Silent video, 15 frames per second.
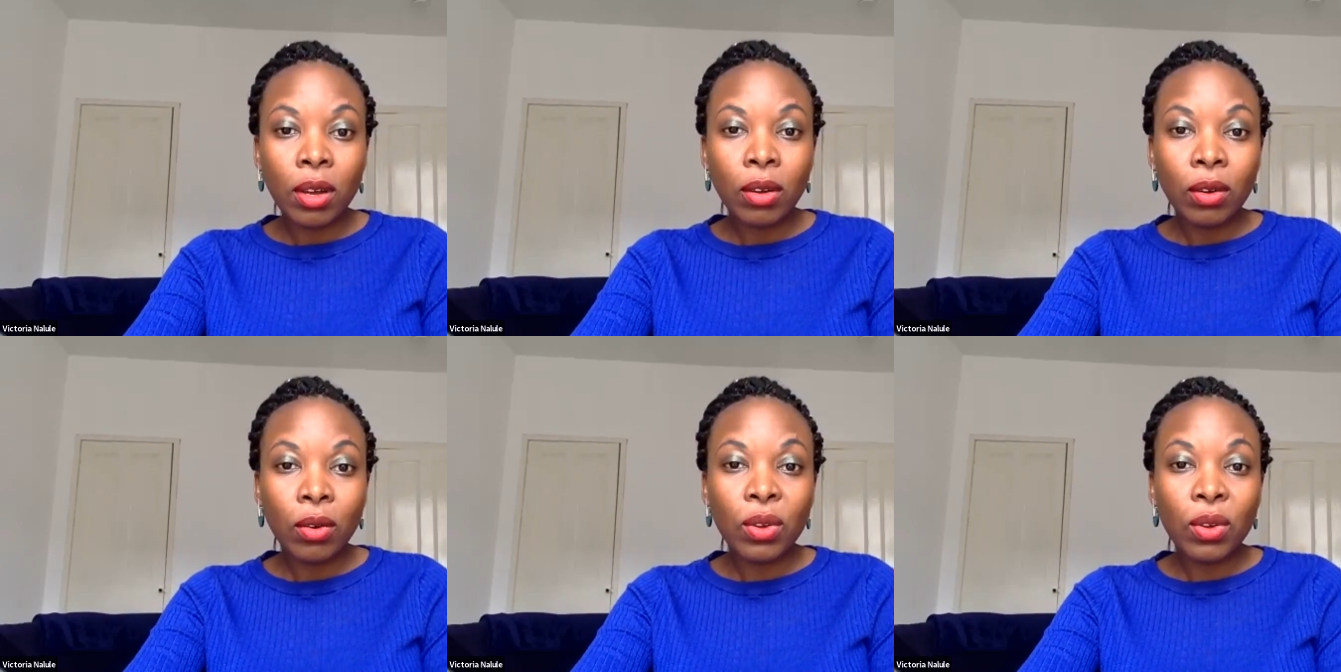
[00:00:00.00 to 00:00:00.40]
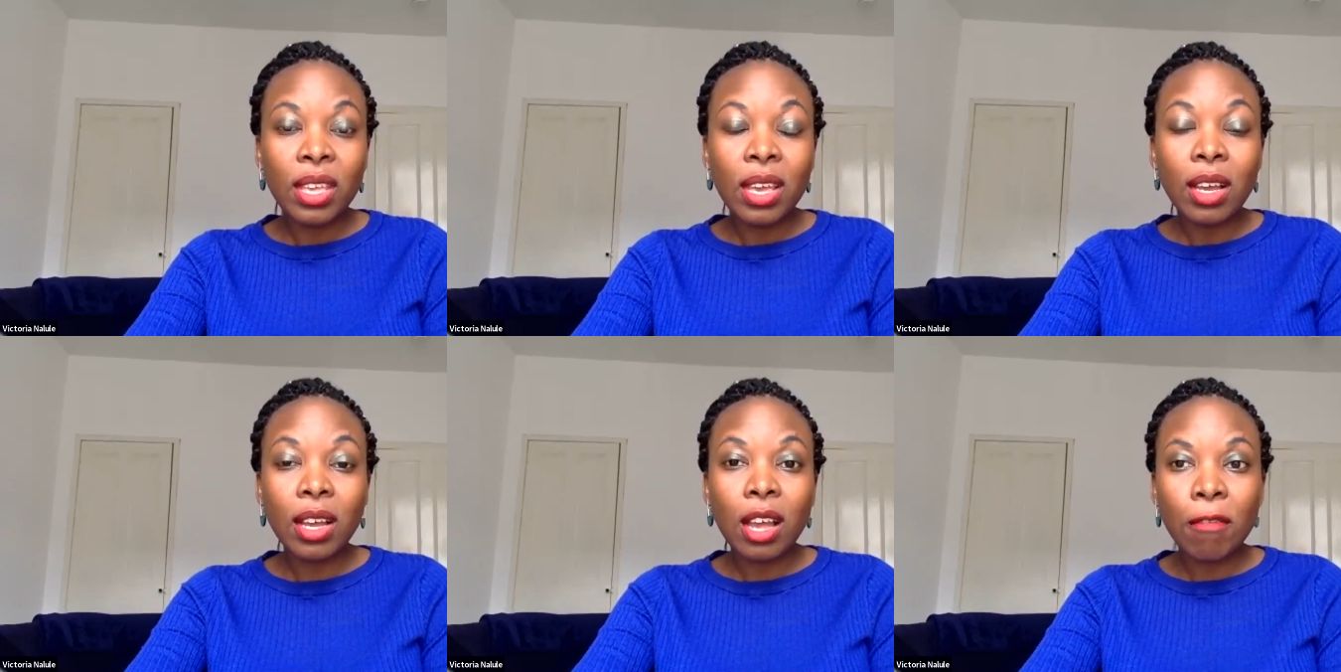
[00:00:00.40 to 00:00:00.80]
or
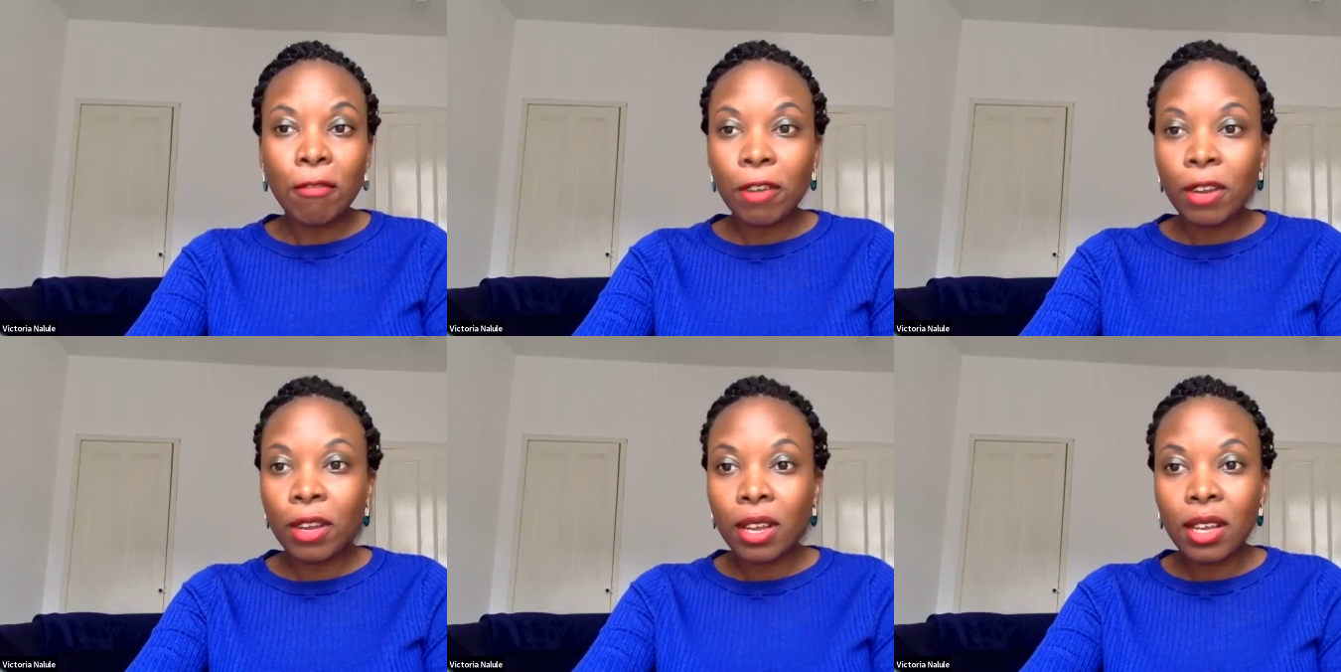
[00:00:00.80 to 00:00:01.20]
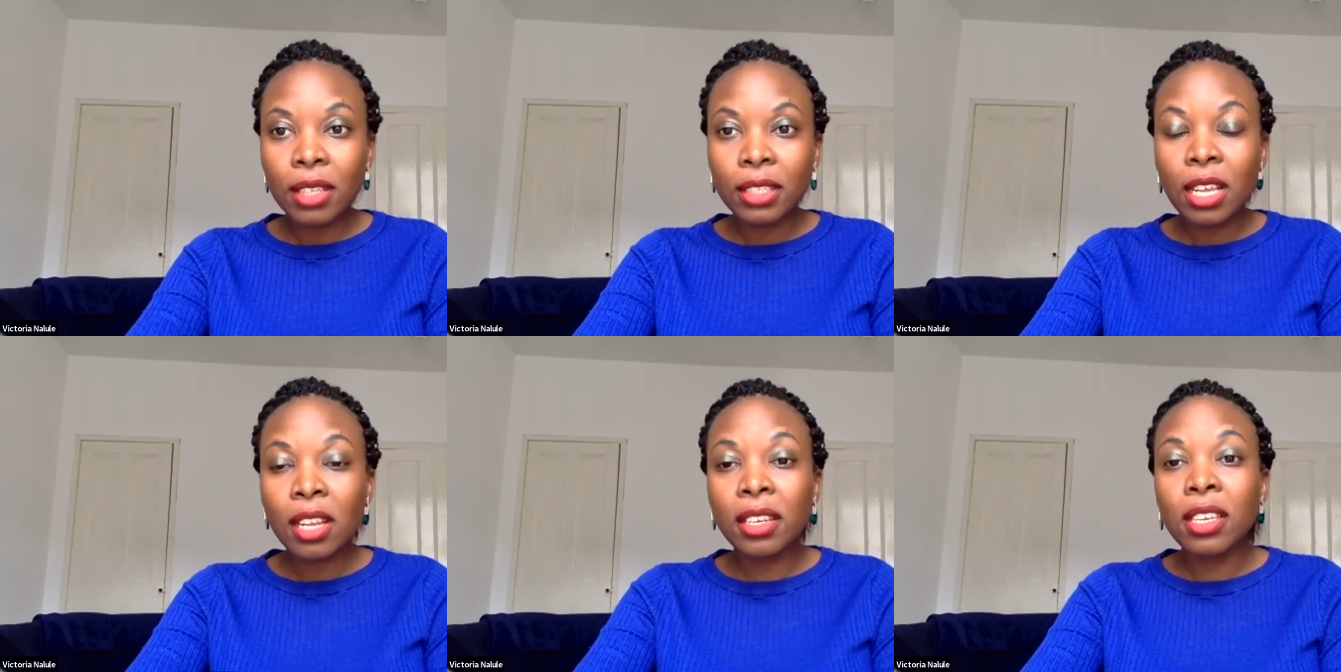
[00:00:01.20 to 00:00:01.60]
young Africans
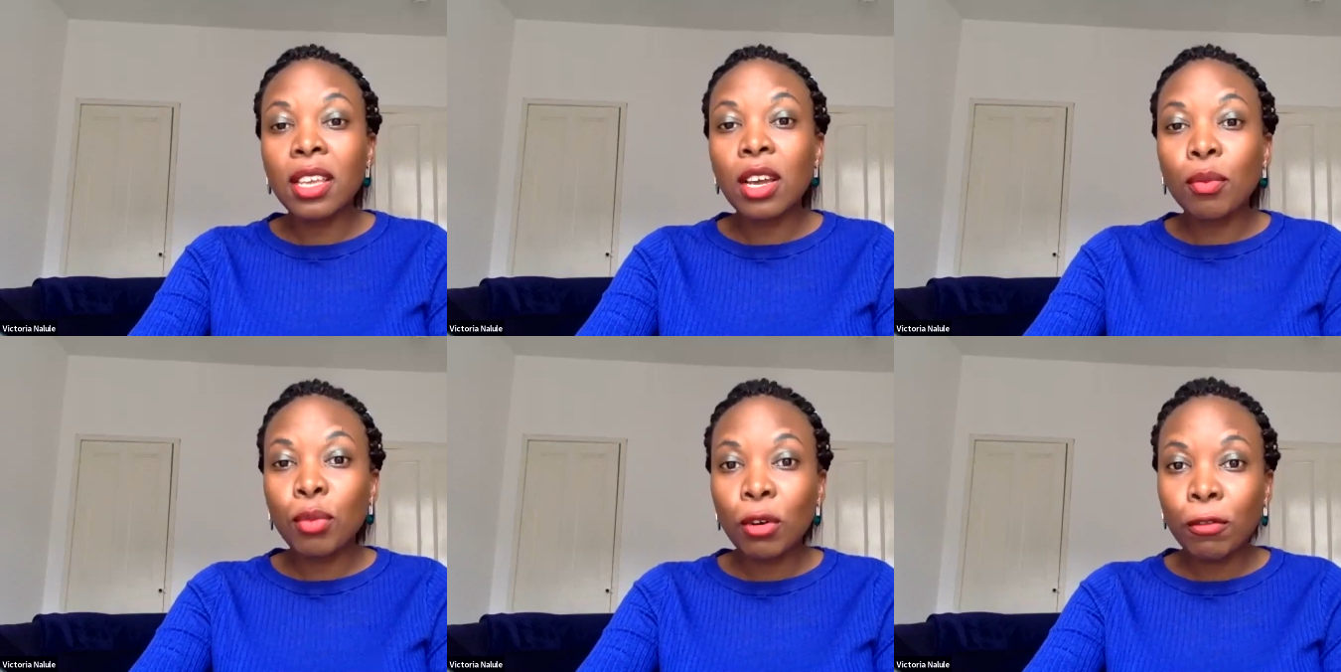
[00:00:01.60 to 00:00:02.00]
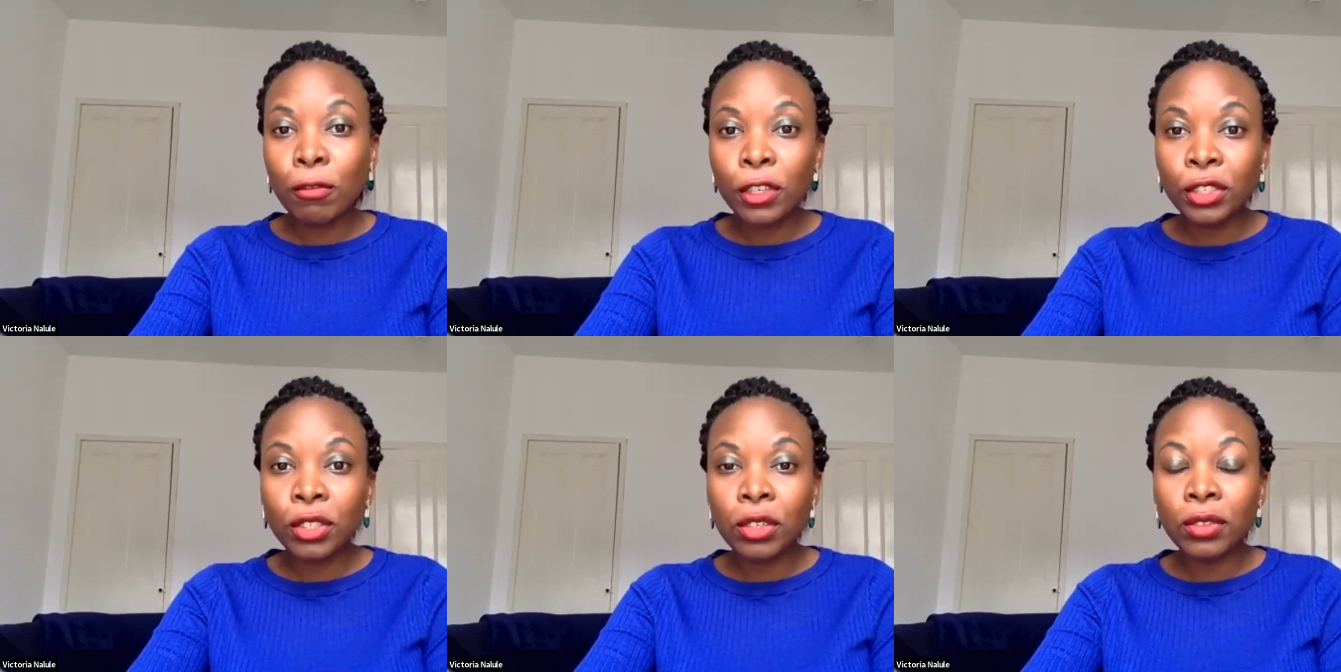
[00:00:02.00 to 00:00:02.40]
and young
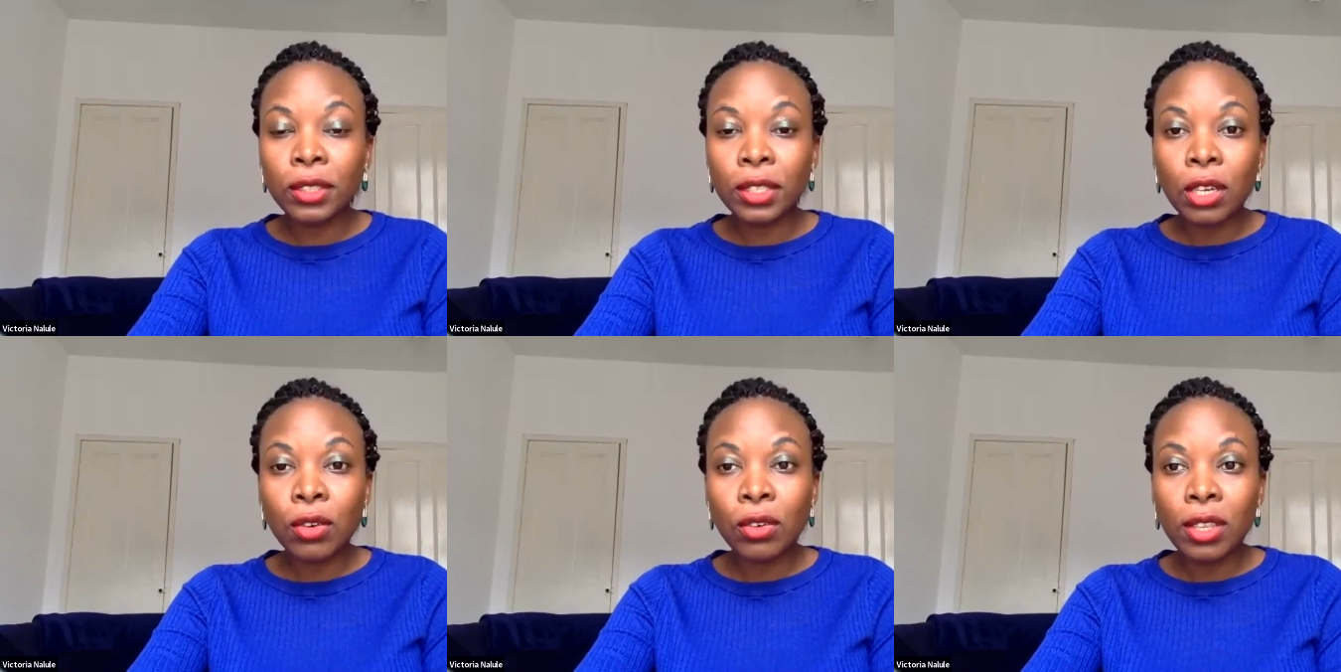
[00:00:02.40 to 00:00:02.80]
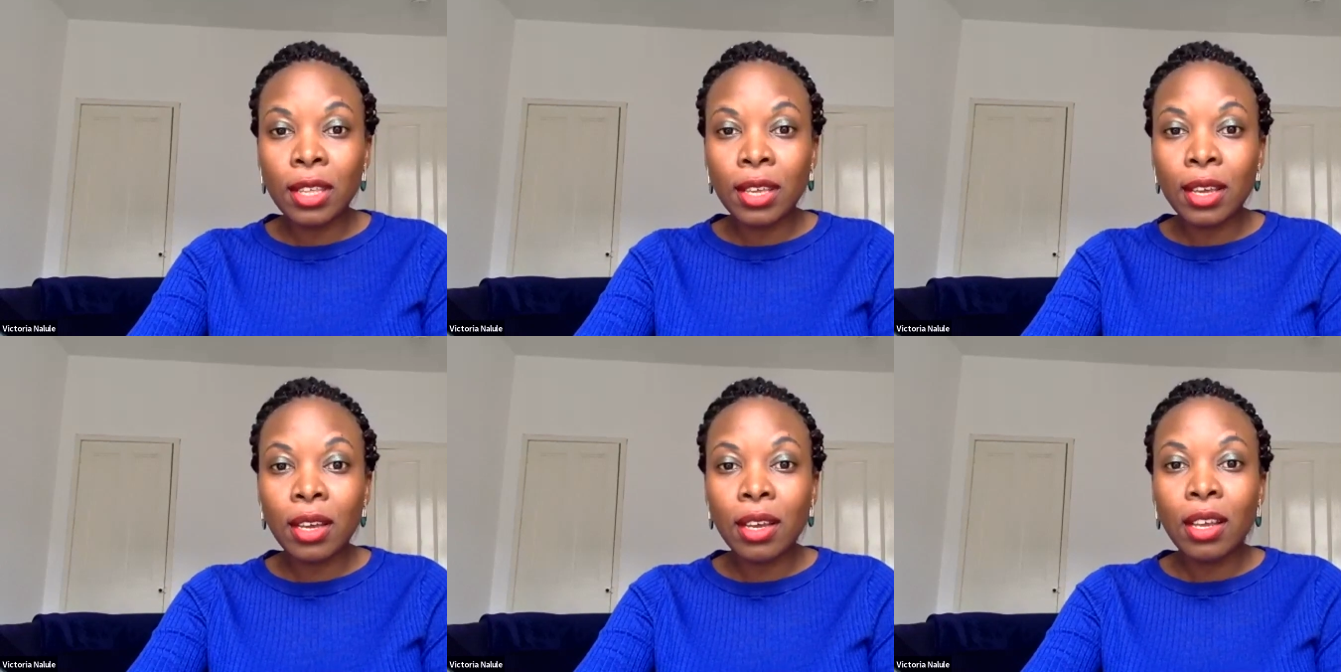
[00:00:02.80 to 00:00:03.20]
professionals out
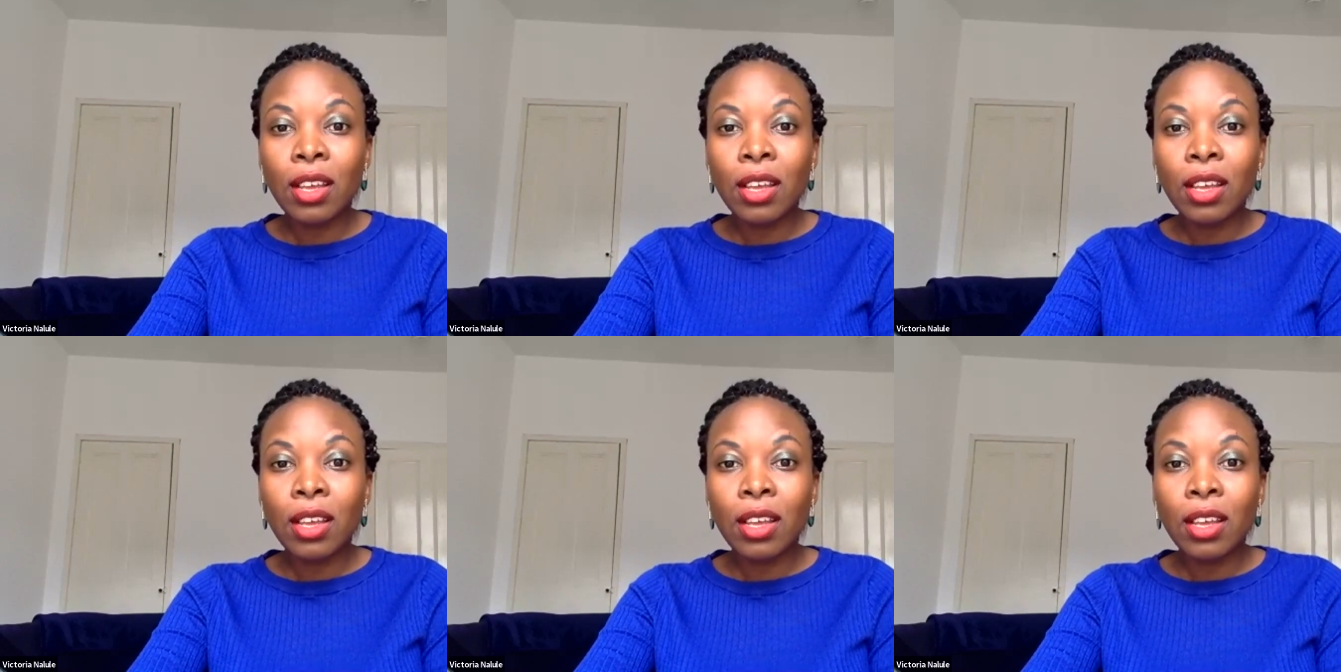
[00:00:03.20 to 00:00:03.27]
there,